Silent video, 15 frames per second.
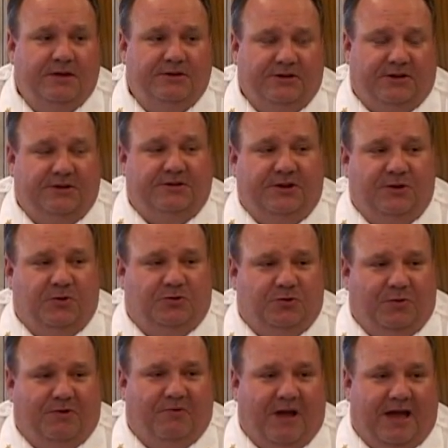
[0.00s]
to continue
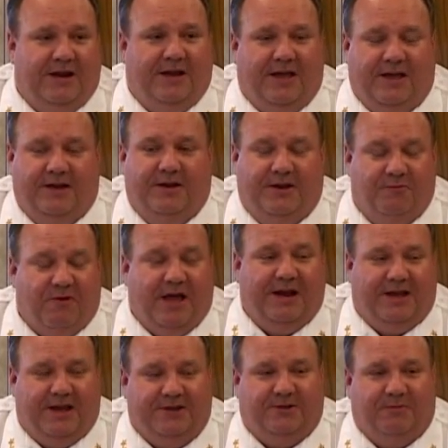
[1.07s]
to
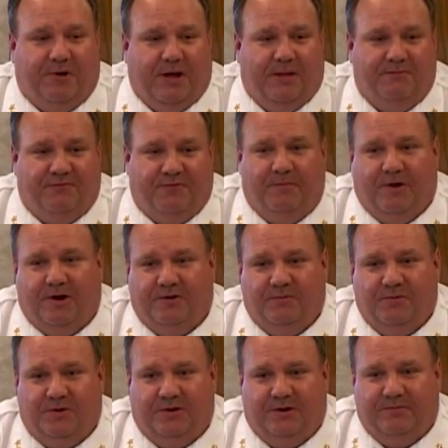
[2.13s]
eradicate the problem from our
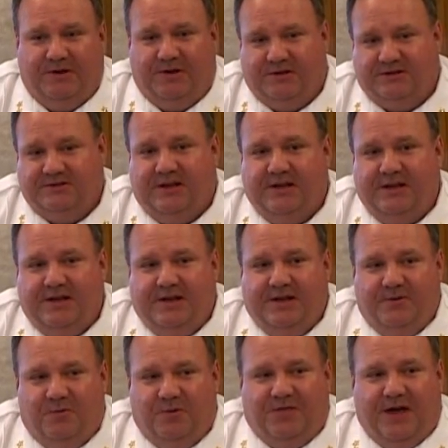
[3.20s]
community, because
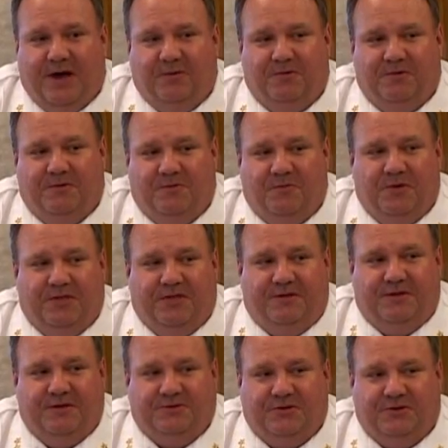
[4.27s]
with
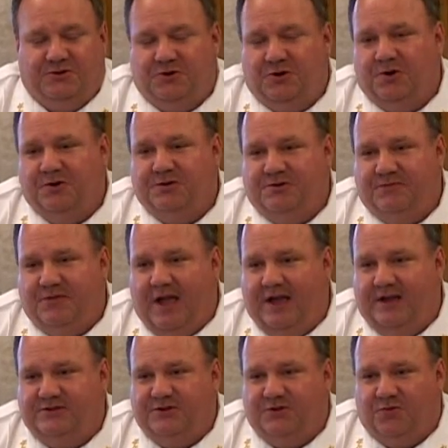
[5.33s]
the scourge of
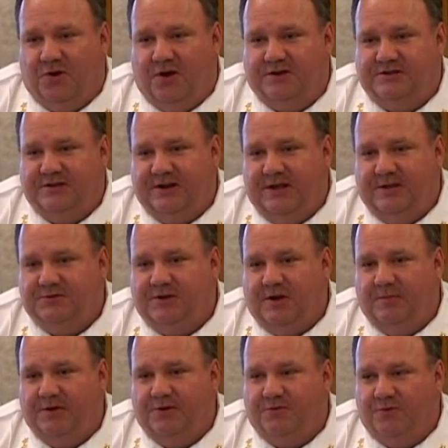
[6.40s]
gangs and drugs that keeps
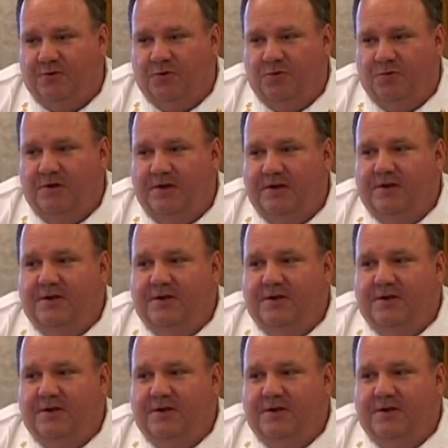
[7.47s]
coming through,